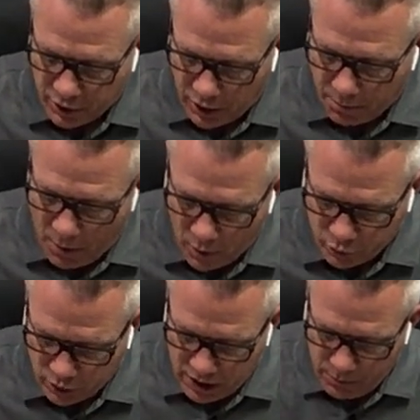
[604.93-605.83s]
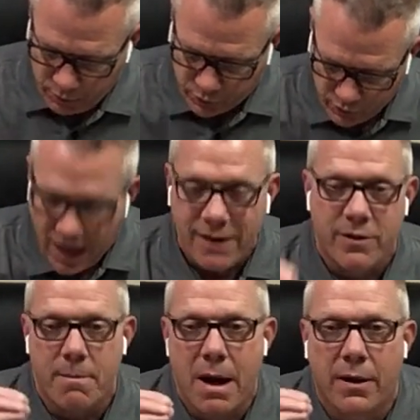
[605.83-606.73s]
compulsion he will drive
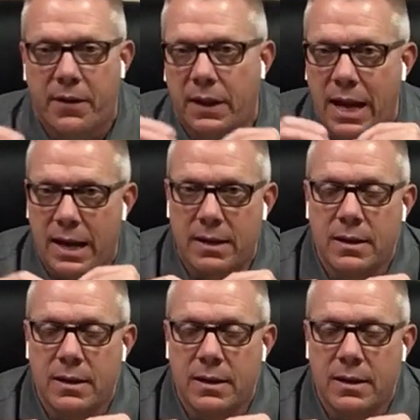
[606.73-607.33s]
them out of the land.